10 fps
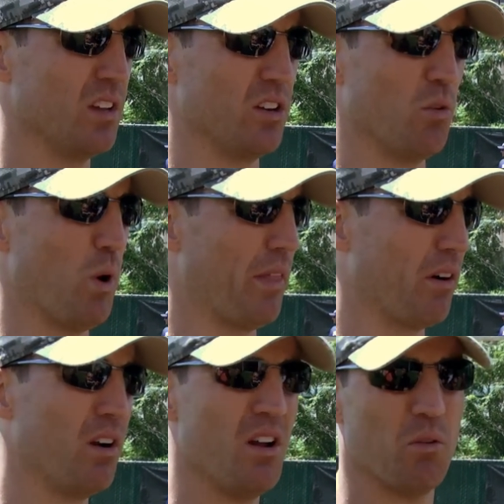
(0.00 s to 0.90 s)
You know,
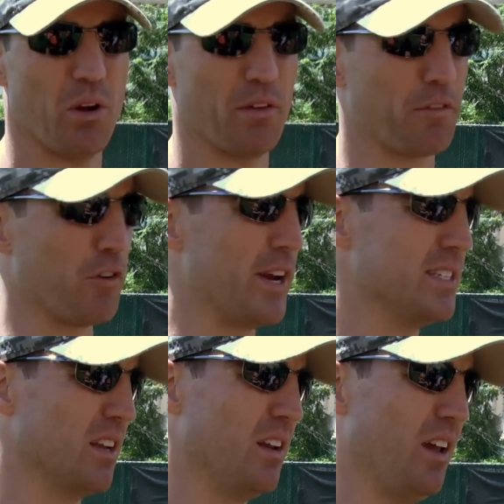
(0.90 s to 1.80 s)
whether
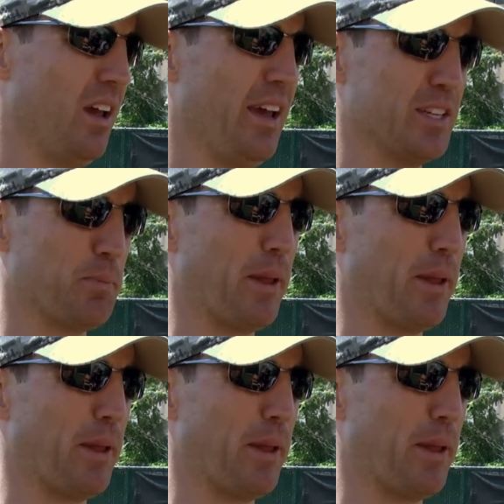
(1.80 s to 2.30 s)
Freeze has